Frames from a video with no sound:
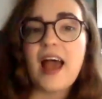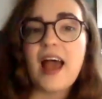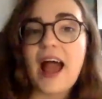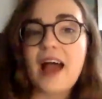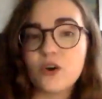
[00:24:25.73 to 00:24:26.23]

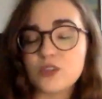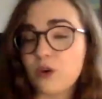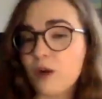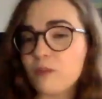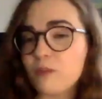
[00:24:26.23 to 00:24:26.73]
And those are
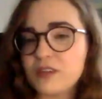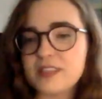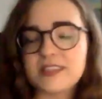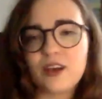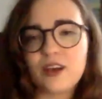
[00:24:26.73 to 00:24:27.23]

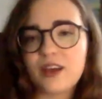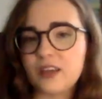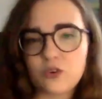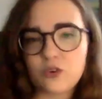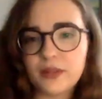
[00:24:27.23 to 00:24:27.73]
obviously
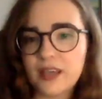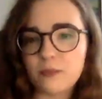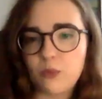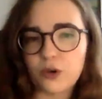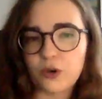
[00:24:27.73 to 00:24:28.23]
incredibly
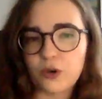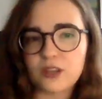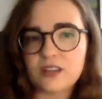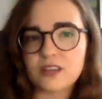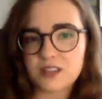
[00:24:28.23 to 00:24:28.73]

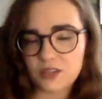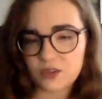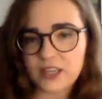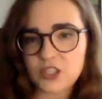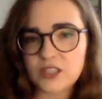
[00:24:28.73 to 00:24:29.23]
important
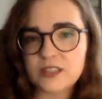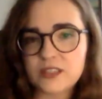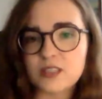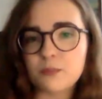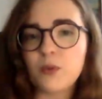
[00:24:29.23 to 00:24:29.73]

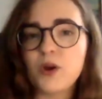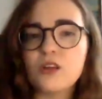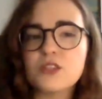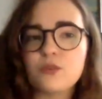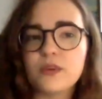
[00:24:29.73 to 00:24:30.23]
considerations, but we're
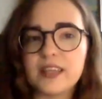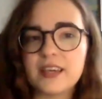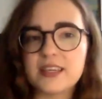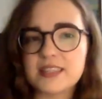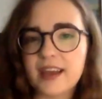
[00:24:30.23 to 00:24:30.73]
also really
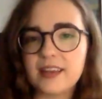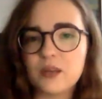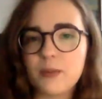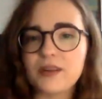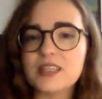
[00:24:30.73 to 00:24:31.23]
excited
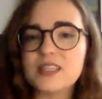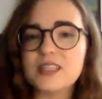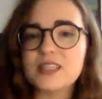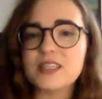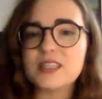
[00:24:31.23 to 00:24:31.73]
about
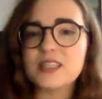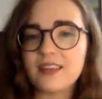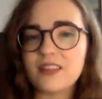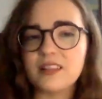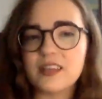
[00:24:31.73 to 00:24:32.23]
expanding
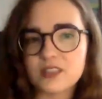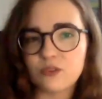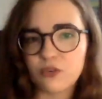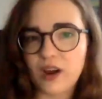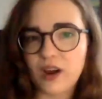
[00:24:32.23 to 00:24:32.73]
the list
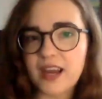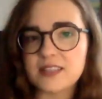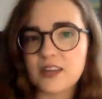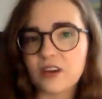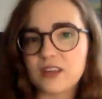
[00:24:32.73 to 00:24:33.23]
of rights
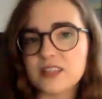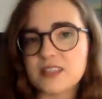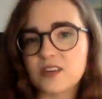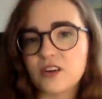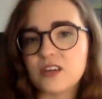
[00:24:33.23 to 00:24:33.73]
that are
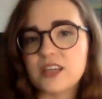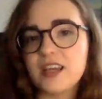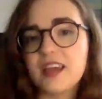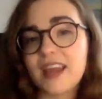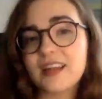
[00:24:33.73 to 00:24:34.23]
considered
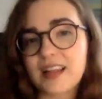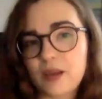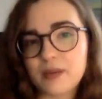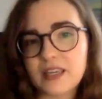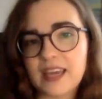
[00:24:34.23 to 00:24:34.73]
in
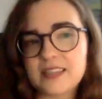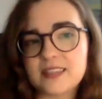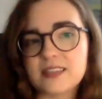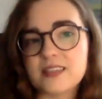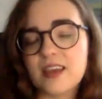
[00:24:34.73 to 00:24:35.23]
climate
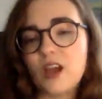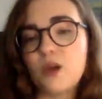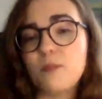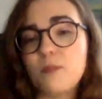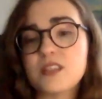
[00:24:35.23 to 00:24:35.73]
cases,
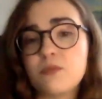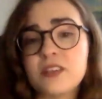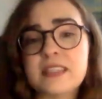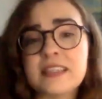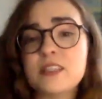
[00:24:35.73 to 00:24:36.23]
because
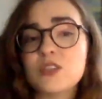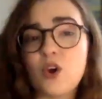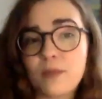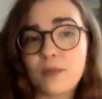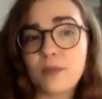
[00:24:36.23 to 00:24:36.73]
obviously
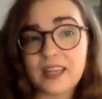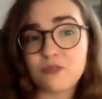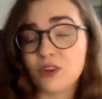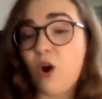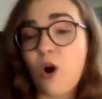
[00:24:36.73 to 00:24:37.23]
so many,
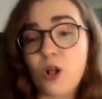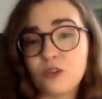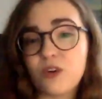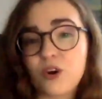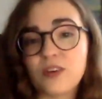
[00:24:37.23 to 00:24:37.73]
if not all
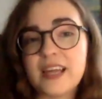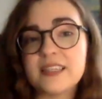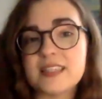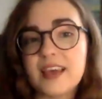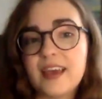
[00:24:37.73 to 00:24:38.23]
of our
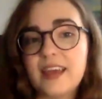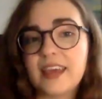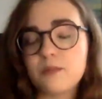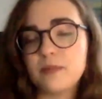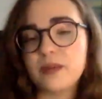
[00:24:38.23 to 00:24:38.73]
rights,
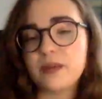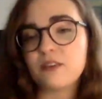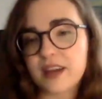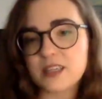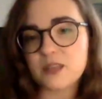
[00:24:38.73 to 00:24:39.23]
can be
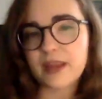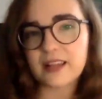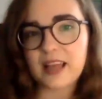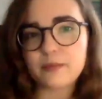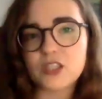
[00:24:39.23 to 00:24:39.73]
affected by
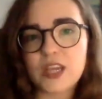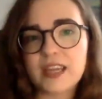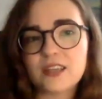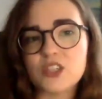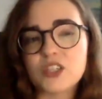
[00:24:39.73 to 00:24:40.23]
climate
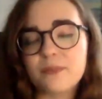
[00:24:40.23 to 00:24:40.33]
change.